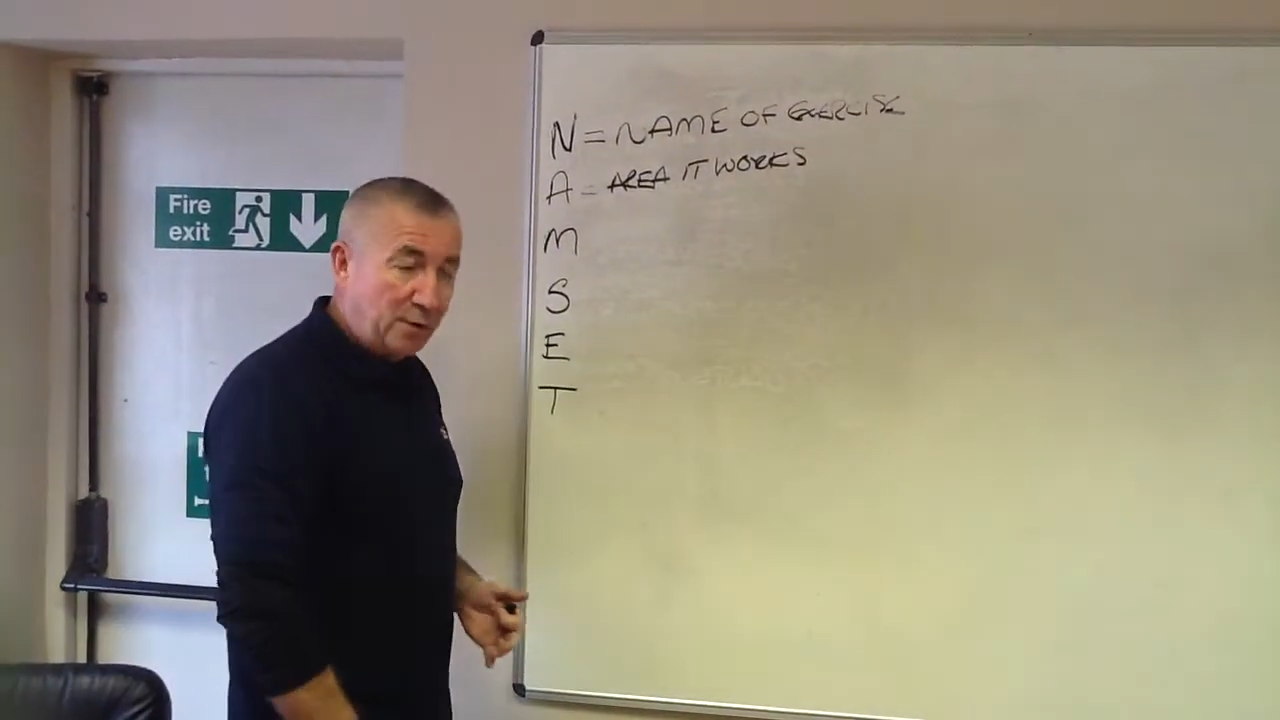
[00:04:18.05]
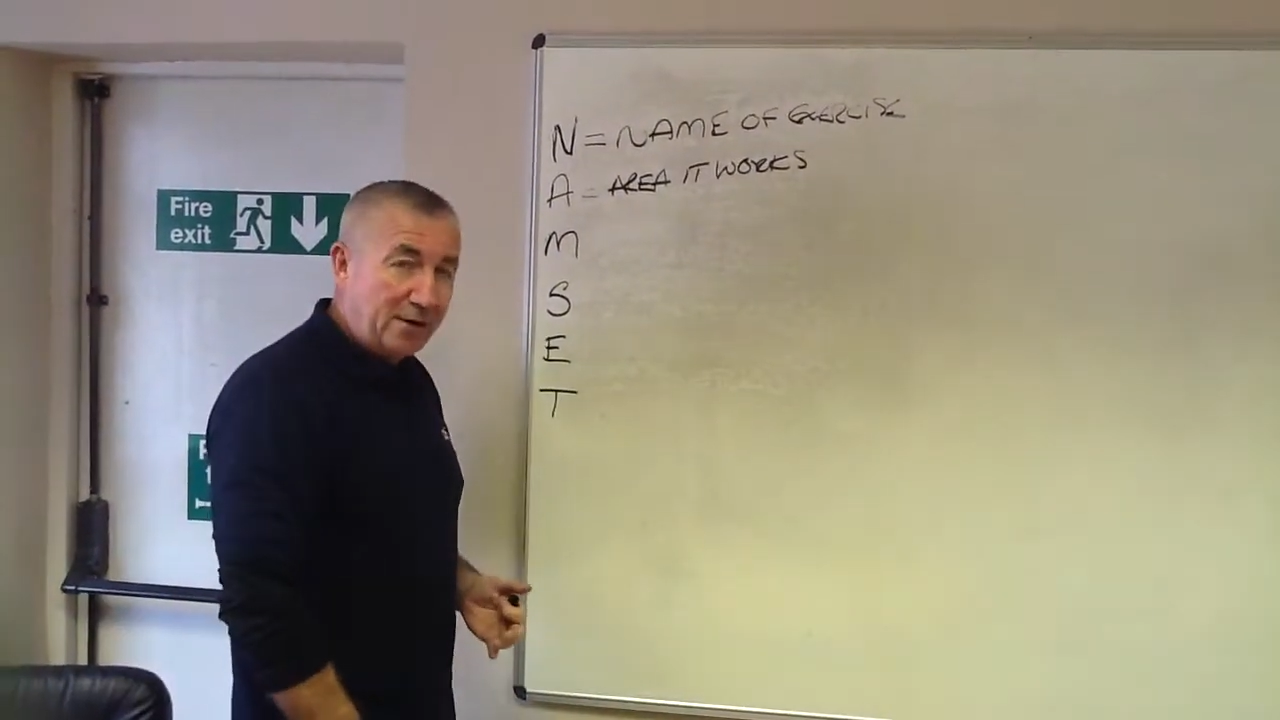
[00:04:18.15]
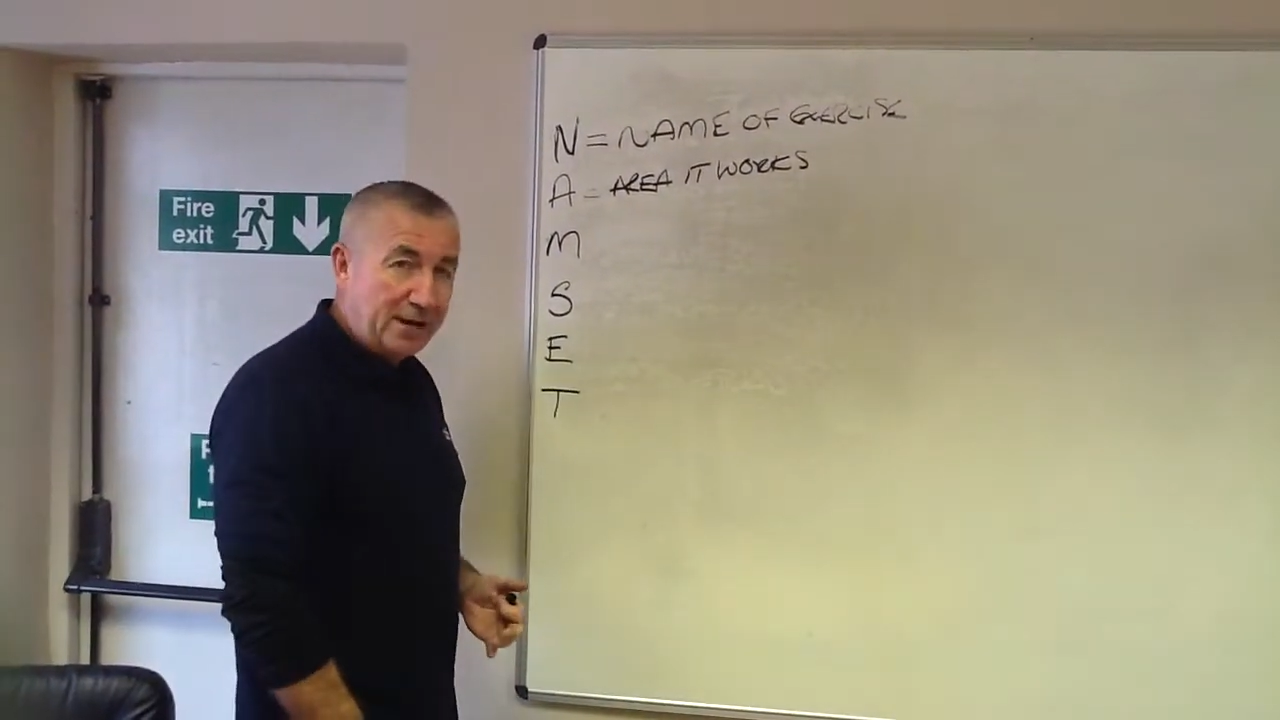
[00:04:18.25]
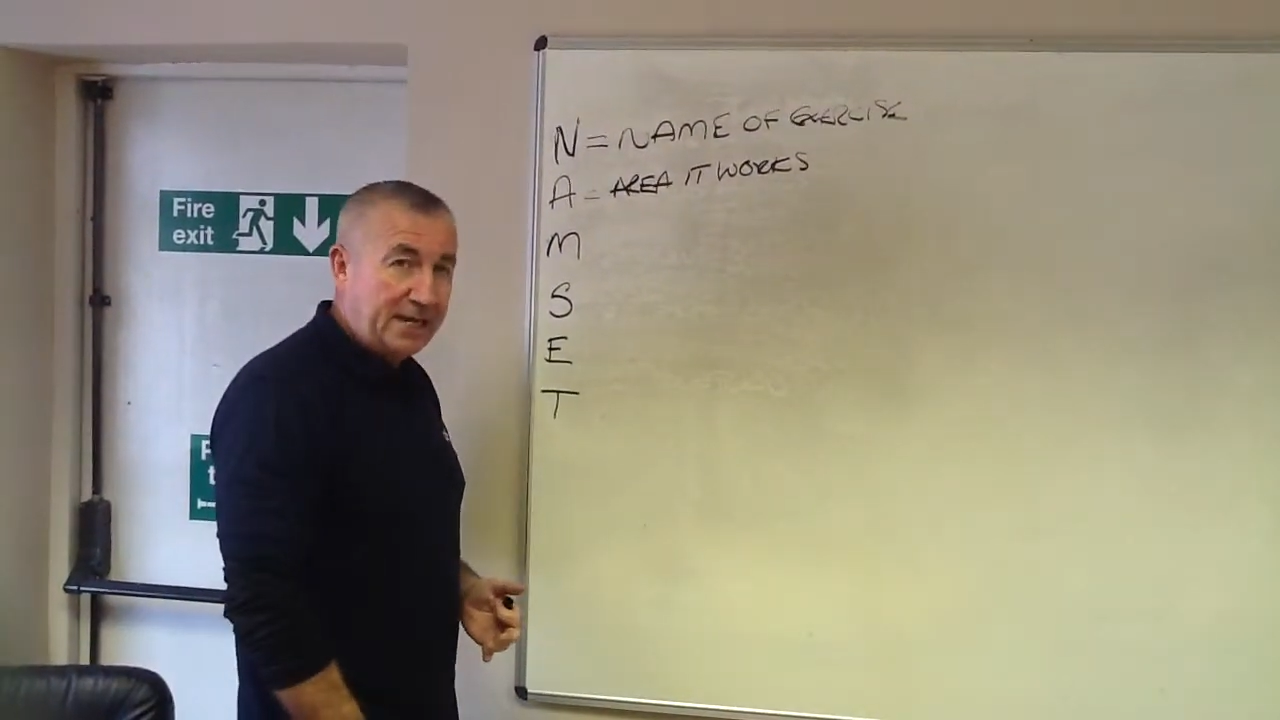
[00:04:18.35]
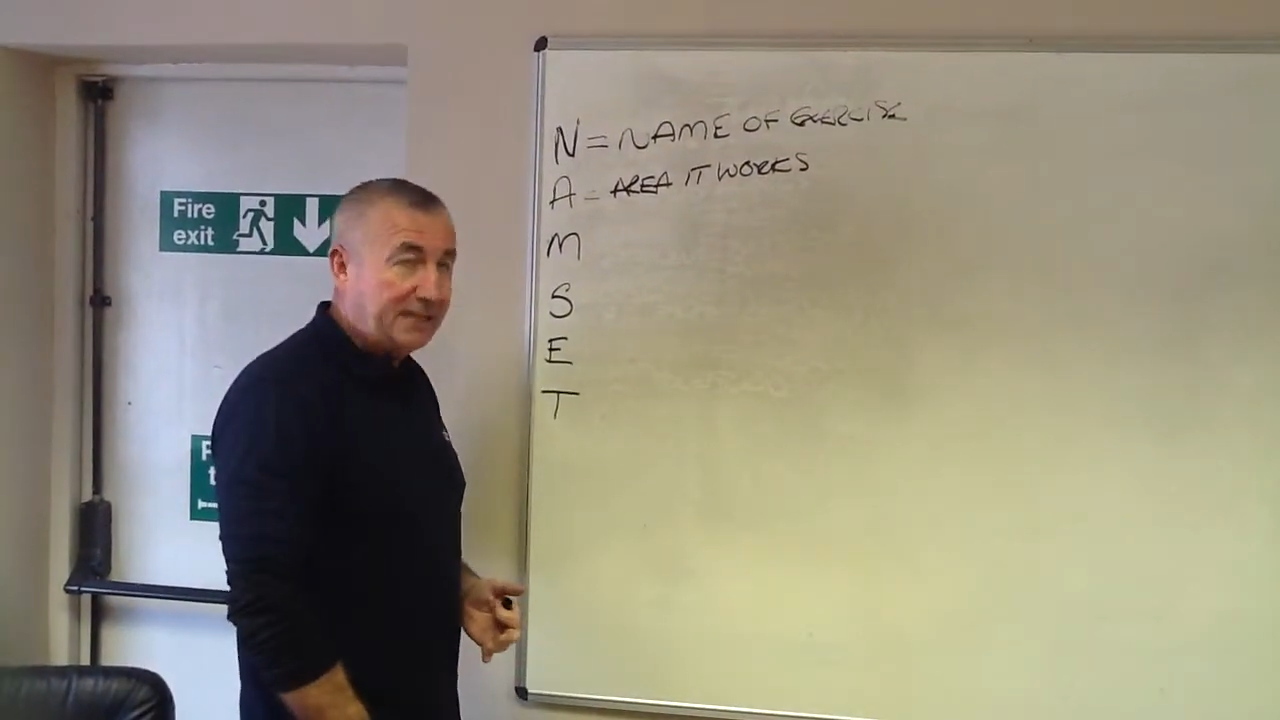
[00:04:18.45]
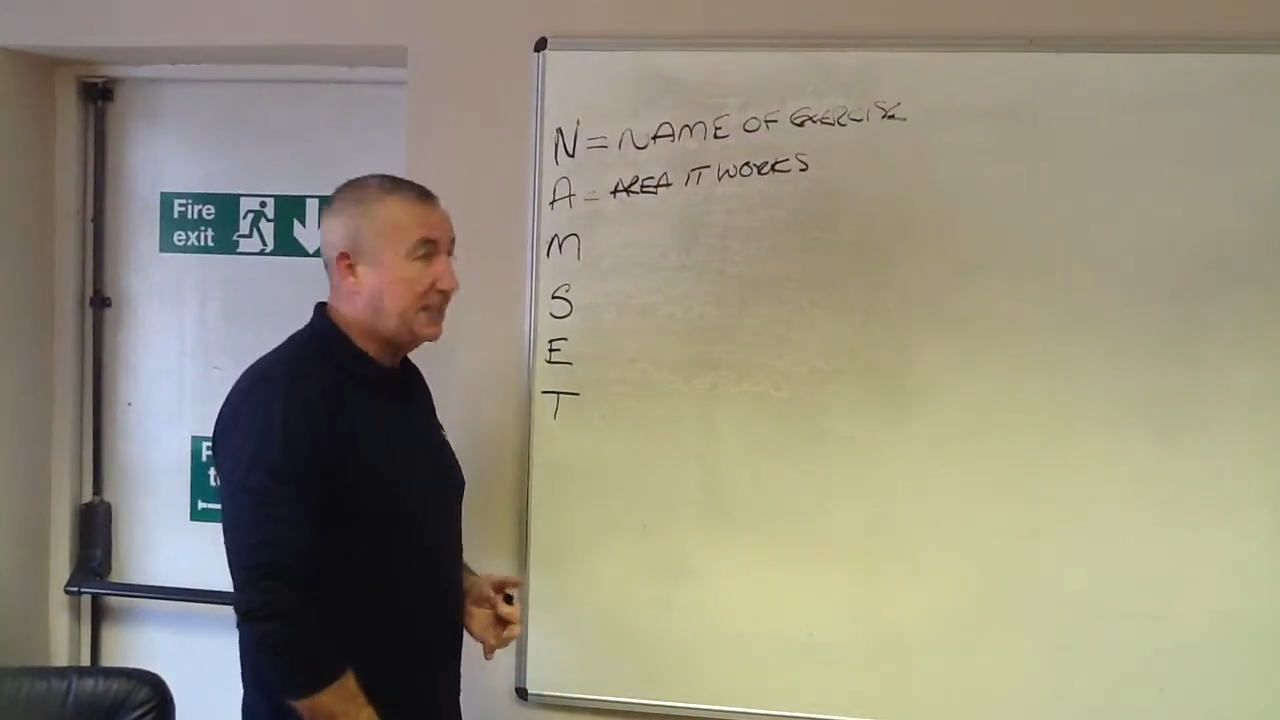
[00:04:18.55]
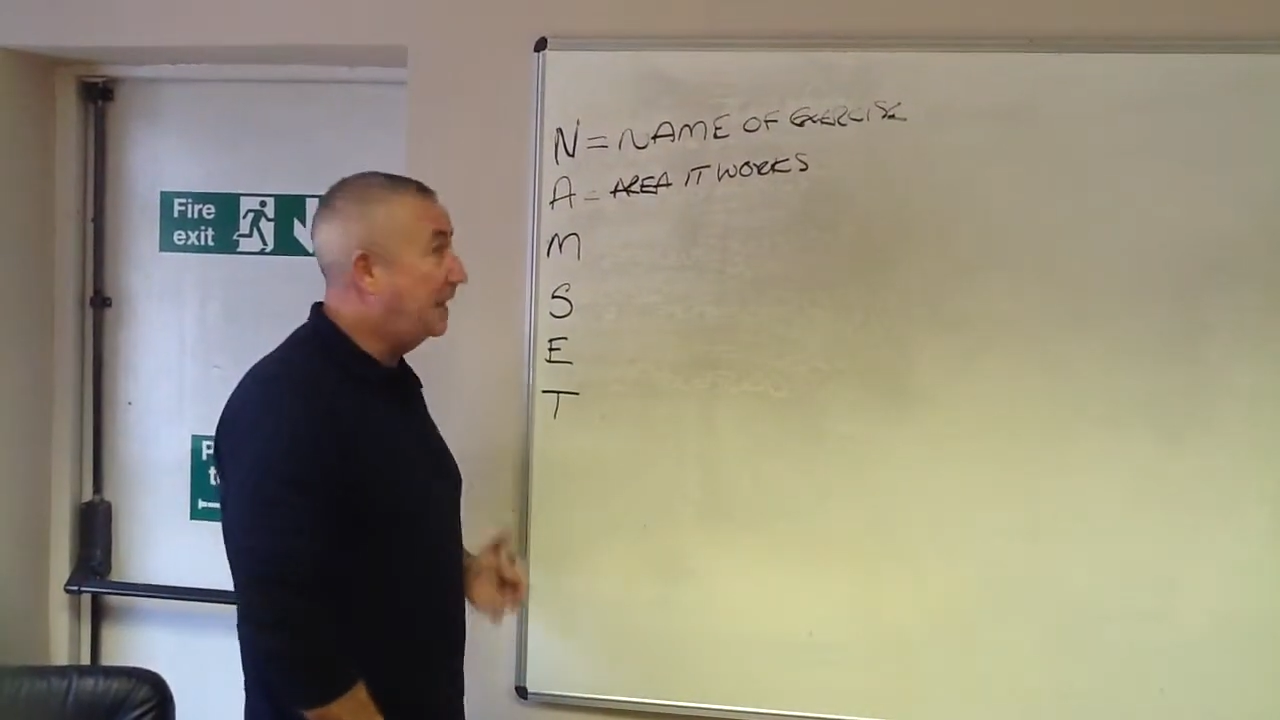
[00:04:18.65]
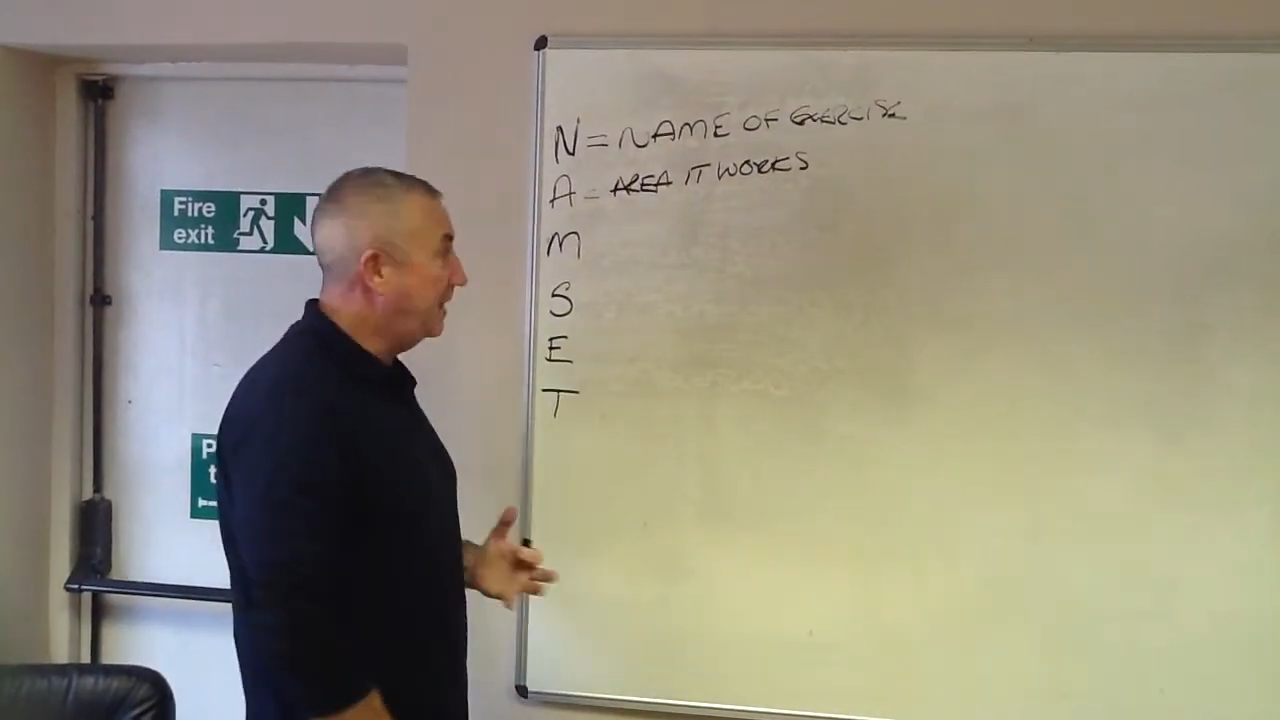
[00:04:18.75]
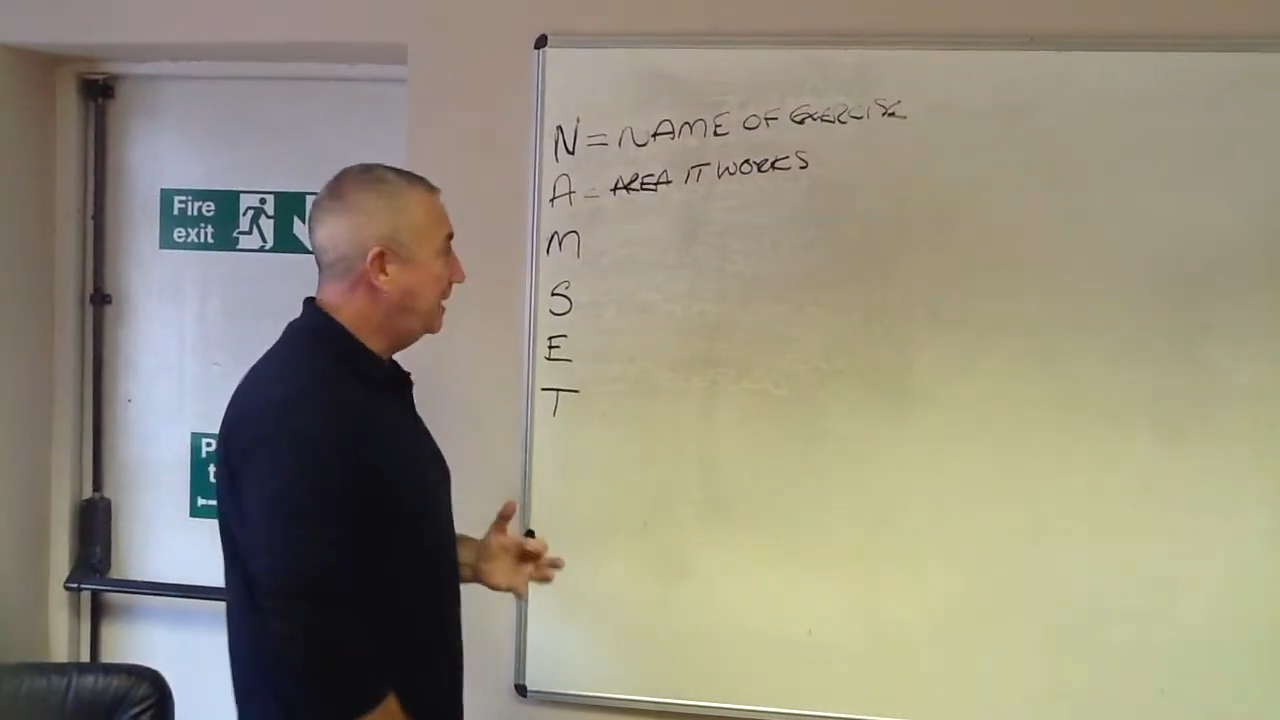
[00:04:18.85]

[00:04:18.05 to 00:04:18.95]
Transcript: where it is and